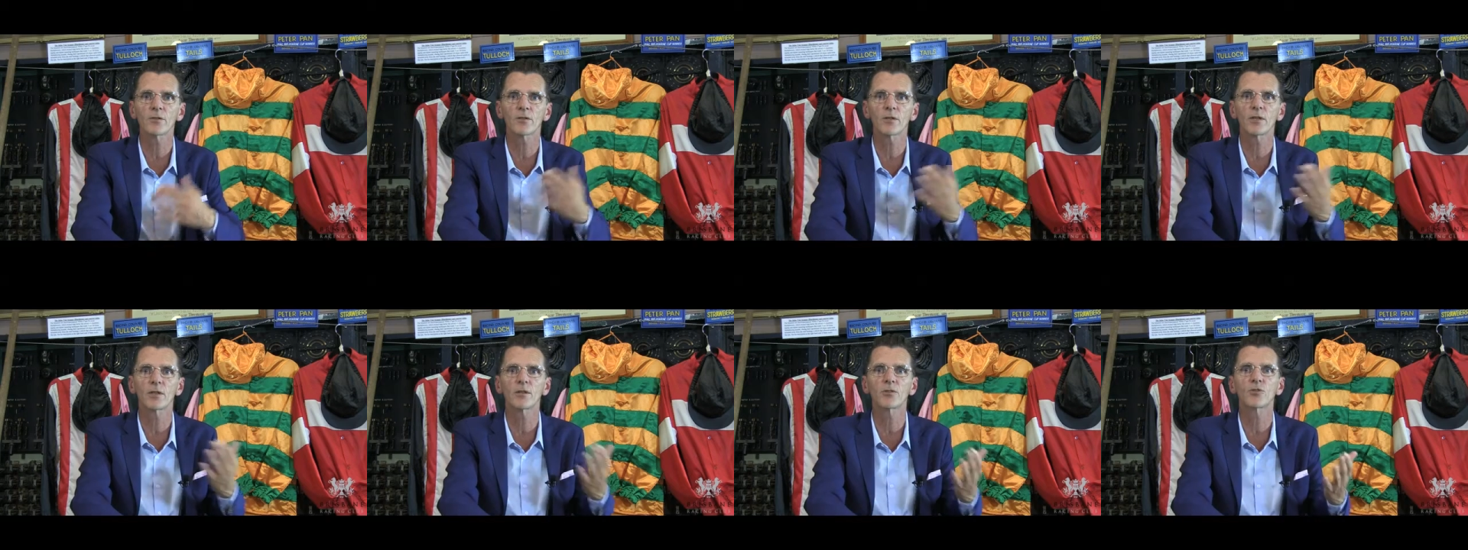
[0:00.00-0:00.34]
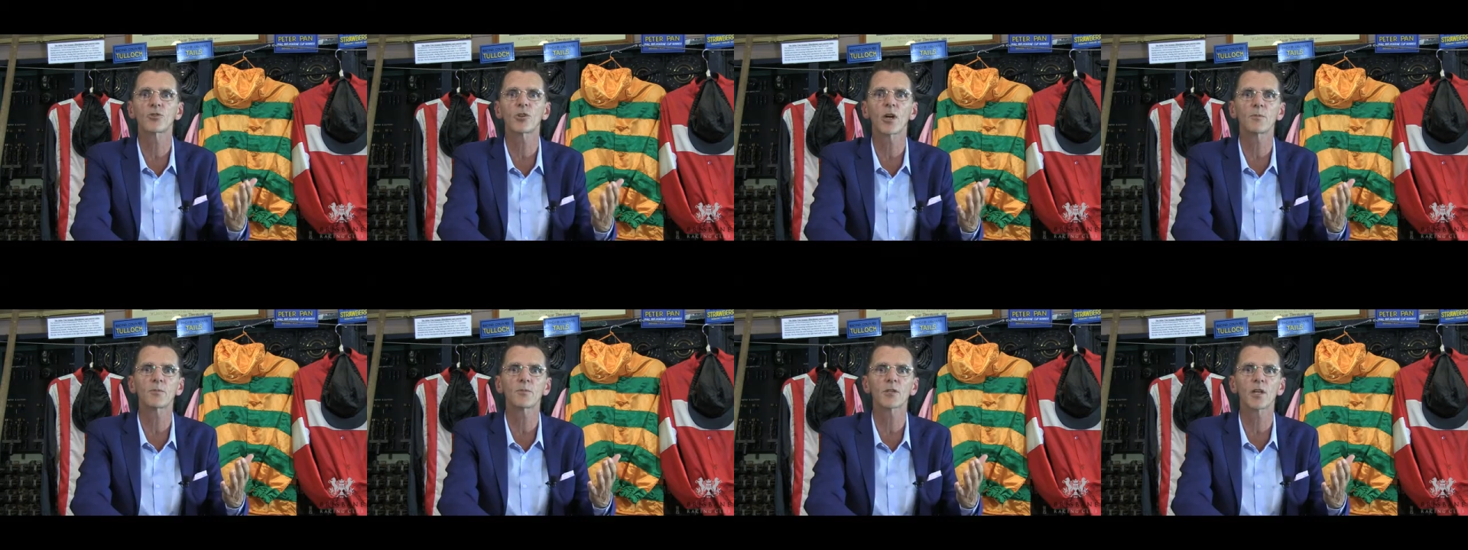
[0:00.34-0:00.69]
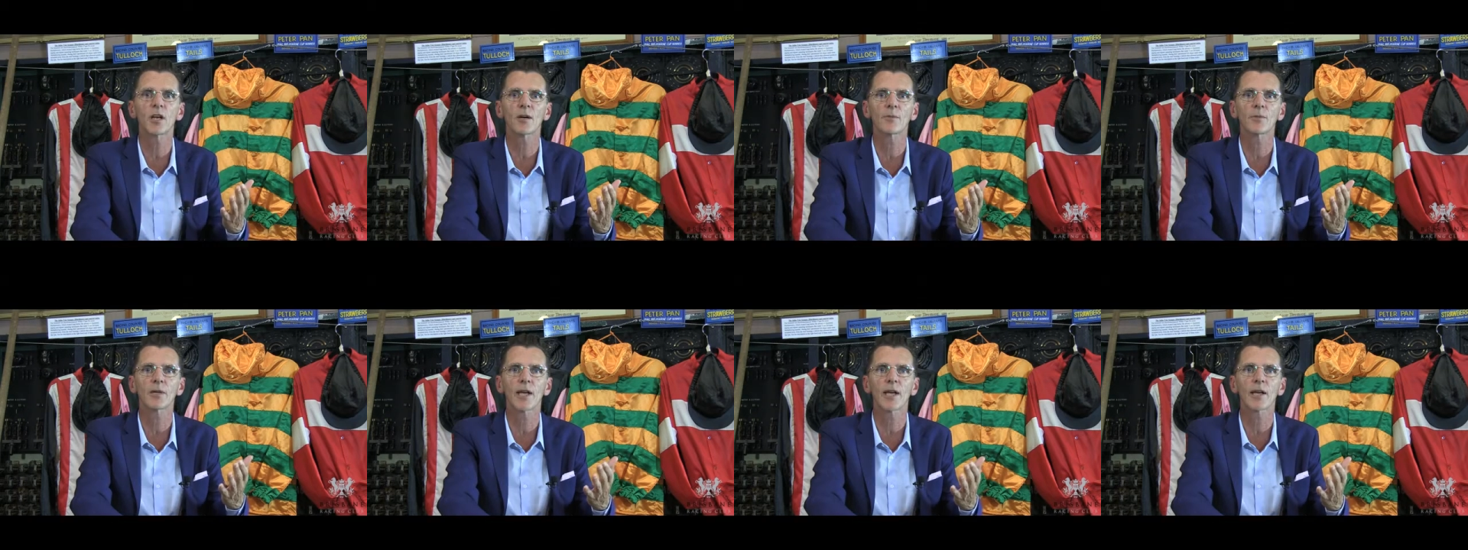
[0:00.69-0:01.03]
these jumps
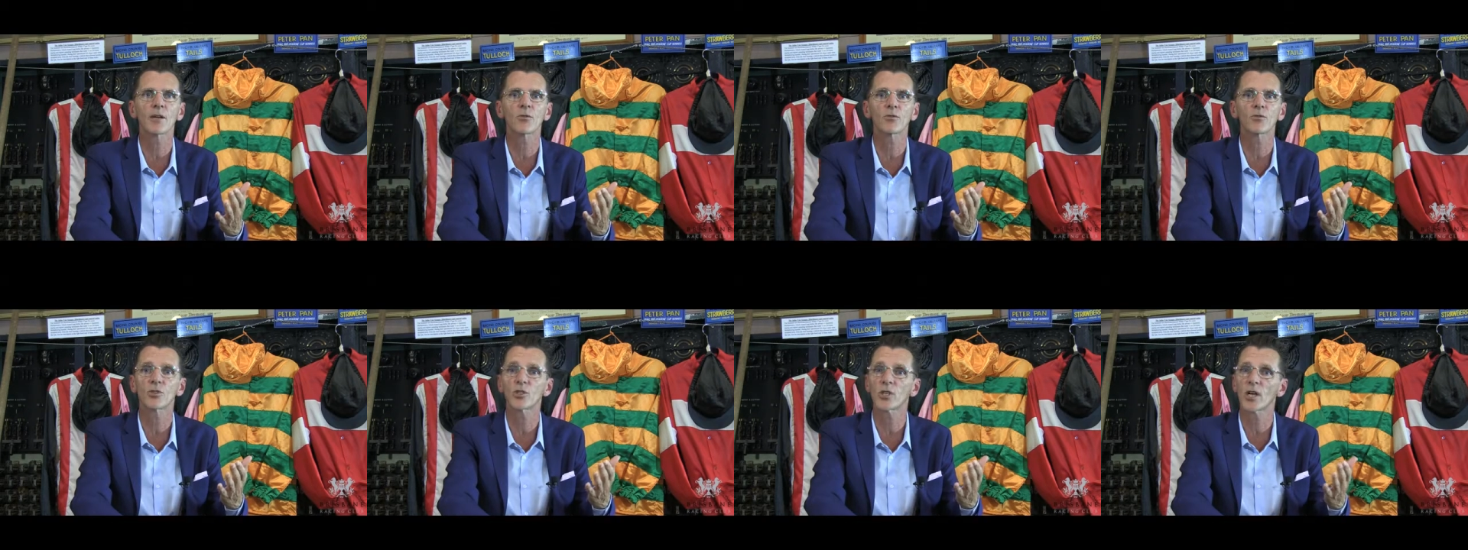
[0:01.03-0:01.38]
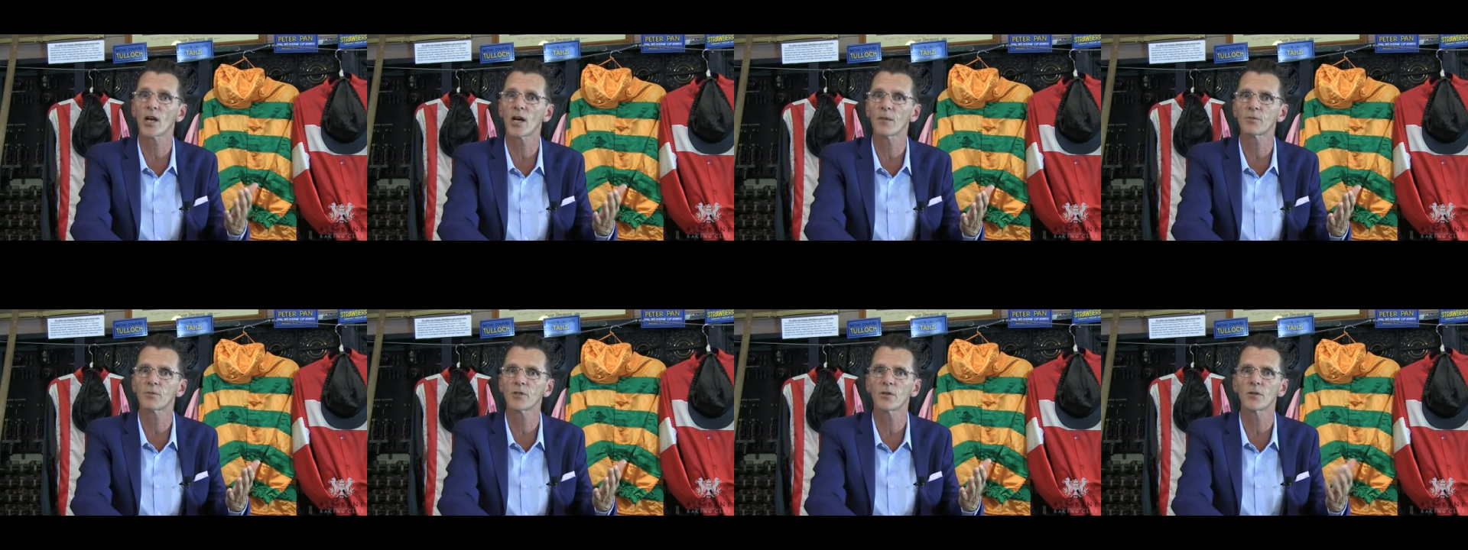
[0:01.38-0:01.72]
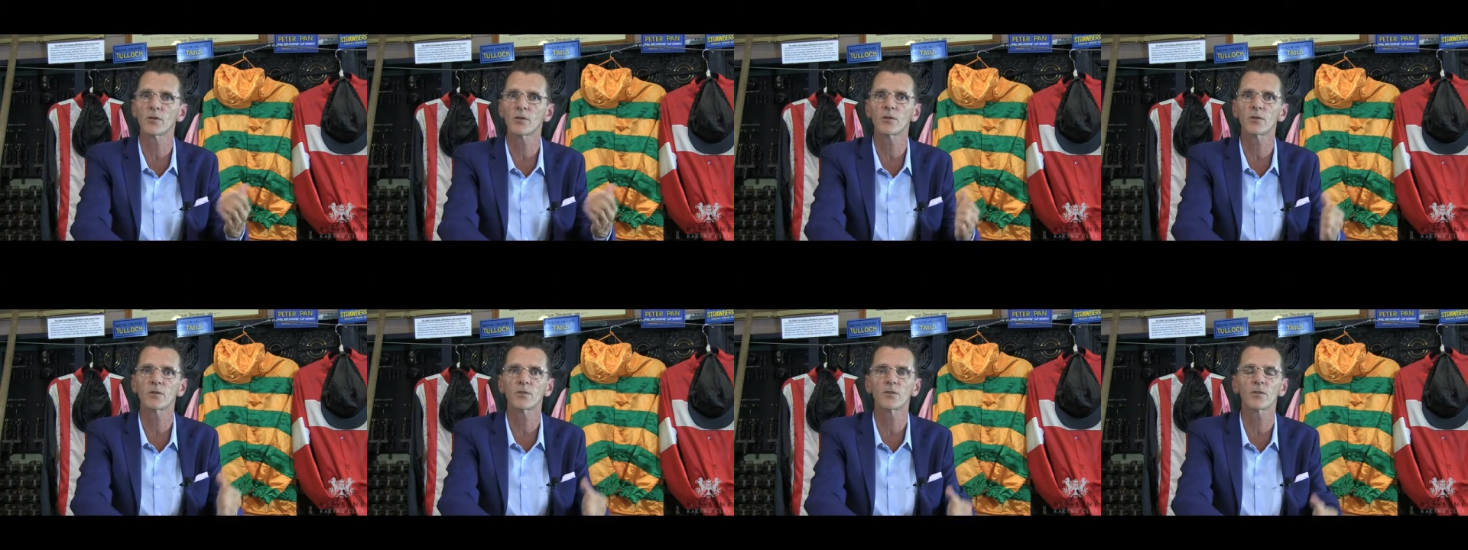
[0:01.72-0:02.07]
coming out on sharp
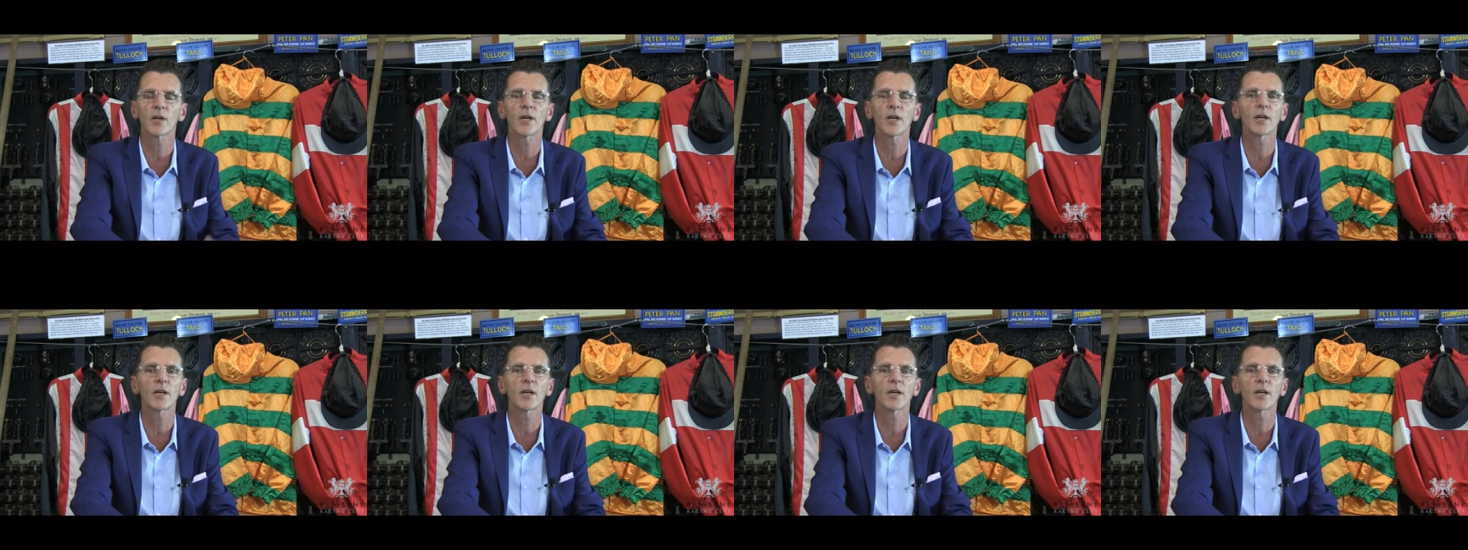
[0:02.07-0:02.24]
turns.